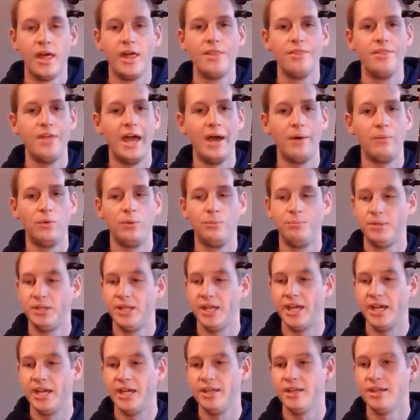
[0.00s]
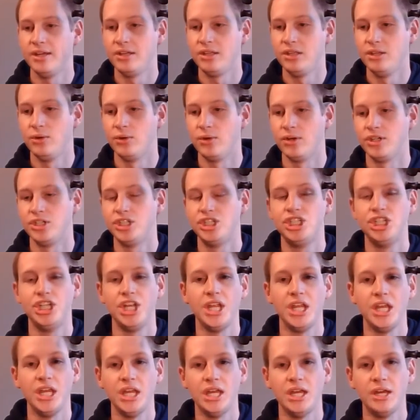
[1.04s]
That will play your
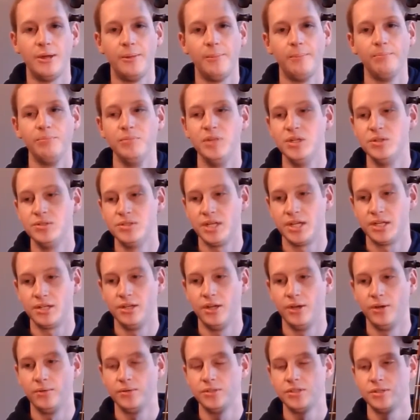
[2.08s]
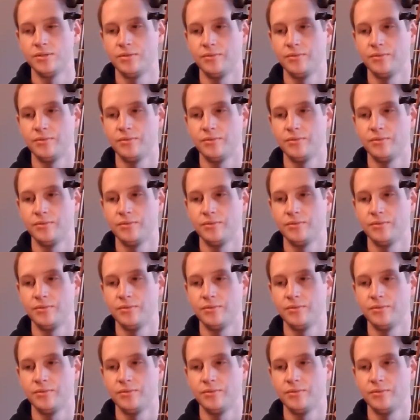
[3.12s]
G music note.